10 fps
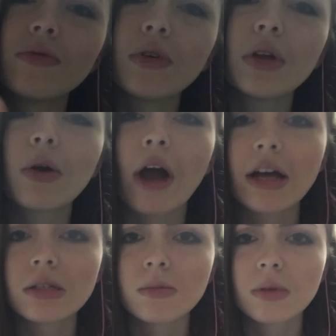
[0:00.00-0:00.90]
fully
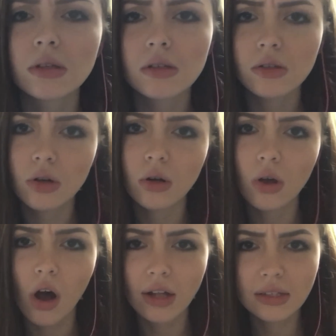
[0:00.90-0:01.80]
grasp certain
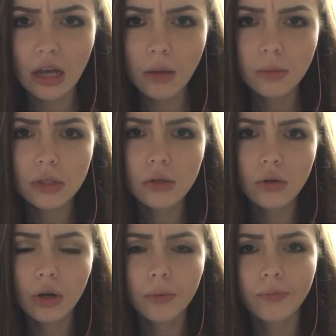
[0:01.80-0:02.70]
concepts, you
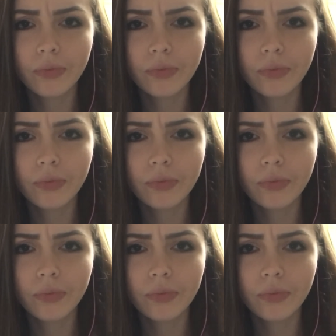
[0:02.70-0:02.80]
know.